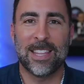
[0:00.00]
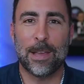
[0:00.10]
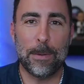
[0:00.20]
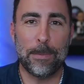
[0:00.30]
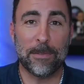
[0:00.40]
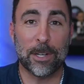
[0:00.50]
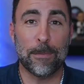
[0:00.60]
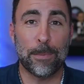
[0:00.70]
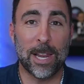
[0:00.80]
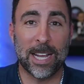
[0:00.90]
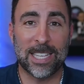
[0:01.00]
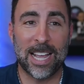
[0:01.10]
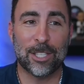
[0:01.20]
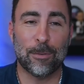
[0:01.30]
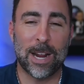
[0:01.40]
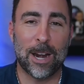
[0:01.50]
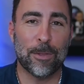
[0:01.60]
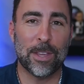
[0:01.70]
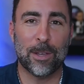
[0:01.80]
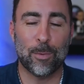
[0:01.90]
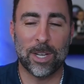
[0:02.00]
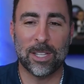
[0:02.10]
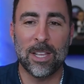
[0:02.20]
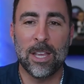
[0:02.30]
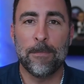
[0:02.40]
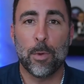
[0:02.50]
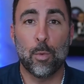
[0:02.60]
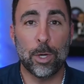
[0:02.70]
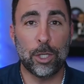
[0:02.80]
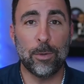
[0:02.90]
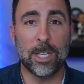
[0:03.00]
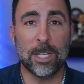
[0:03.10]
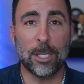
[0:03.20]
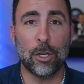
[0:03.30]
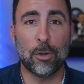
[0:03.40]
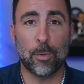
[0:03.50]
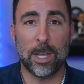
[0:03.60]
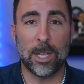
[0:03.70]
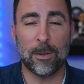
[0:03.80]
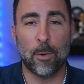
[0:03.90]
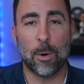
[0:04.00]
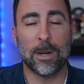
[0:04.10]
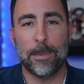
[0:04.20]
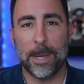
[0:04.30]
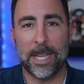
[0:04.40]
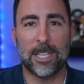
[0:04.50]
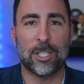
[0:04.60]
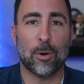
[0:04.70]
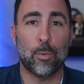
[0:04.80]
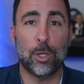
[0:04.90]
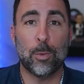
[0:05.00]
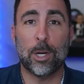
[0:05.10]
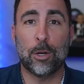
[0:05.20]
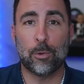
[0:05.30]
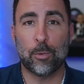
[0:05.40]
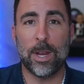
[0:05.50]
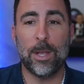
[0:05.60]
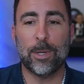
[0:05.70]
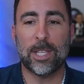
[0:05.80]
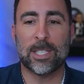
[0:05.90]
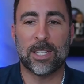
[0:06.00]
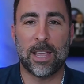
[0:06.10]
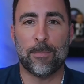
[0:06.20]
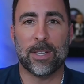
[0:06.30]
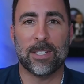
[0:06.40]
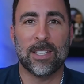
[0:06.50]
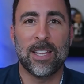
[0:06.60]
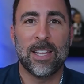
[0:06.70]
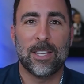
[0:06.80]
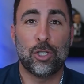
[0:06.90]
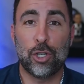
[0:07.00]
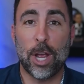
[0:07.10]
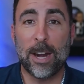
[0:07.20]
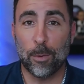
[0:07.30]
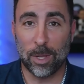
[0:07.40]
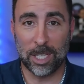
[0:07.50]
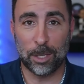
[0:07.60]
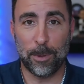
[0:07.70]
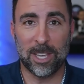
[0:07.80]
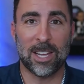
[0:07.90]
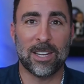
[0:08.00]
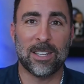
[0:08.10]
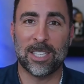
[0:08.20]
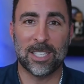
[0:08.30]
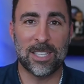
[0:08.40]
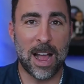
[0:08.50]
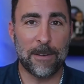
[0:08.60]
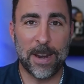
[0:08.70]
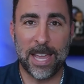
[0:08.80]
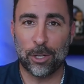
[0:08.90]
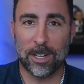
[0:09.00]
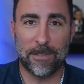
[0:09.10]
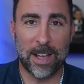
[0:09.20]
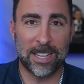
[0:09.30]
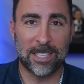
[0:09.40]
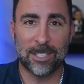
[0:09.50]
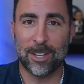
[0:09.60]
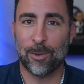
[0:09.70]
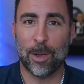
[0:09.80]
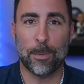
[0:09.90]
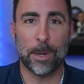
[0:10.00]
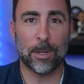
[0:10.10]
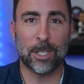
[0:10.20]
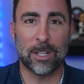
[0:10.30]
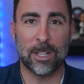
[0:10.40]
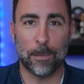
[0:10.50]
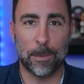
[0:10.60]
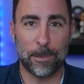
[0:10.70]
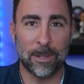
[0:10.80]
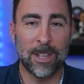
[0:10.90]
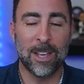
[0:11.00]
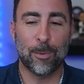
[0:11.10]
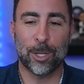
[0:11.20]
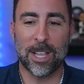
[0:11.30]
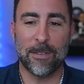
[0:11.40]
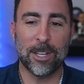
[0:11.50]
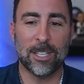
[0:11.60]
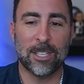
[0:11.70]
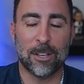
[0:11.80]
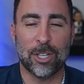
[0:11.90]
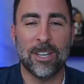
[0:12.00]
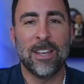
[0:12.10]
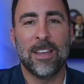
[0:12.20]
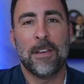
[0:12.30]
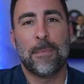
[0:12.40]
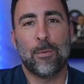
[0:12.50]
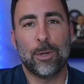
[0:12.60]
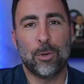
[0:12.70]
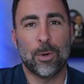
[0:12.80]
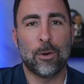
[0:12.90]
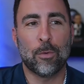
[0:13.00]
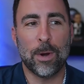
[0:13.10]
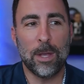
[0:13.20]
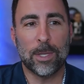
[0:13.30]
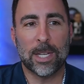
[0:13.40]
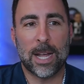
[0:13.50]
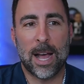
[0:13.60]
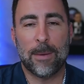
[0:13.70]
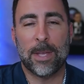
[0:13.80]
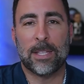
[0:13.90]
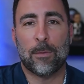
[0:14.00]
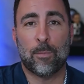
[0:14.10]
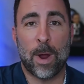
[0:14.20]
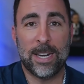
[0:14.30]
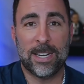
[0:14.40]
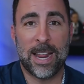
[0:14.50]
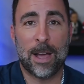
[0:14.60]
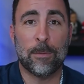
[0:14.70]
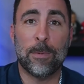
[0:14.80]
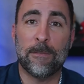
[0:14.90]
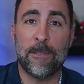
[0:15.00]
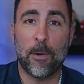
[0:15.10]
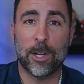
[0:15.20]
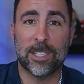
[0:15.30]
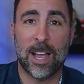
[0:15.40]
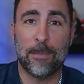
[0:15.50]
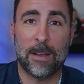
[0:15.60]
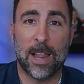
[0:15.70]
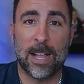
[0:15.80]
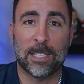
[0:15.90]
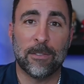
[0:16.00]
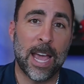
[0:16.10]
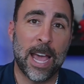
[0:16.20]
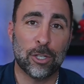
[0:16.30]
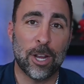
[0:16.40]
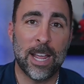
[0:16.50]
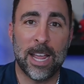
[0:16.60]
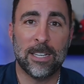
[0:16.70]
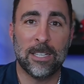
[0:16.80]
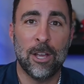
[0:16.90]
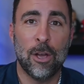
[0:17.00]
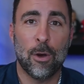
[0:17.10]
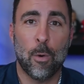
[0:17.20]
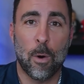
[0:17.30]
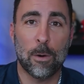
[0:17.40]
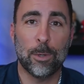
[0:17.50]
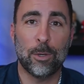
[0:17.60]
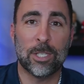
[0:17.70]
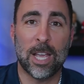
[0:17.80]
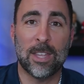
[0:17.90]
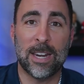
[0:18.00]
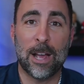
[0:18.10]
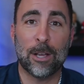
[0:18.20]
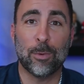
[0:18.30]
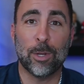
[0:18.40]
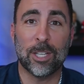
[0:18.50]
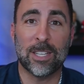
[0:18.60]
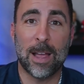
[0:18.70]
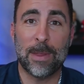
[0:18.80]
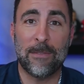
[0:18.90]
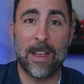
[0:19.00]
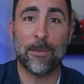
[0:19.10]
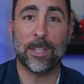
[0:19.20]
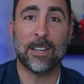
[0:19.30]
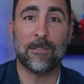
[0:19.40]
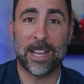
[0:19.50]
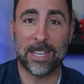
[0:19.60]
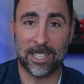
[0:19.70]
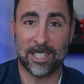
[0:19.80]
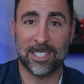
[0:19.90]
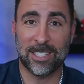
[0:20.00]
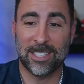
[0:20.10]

that maybe have a complex answer, but I don't think it will. Would you disagree, or let me make it easier. Would you agree with the statement, generally speaking, this is not financial advice. Okay, we're being crystal clear with people. We're just having a discussion. But would you agree with the comment that right now would be a very good time to have lots of cash on hand? Or would you say that now's a really good time to have everything invested?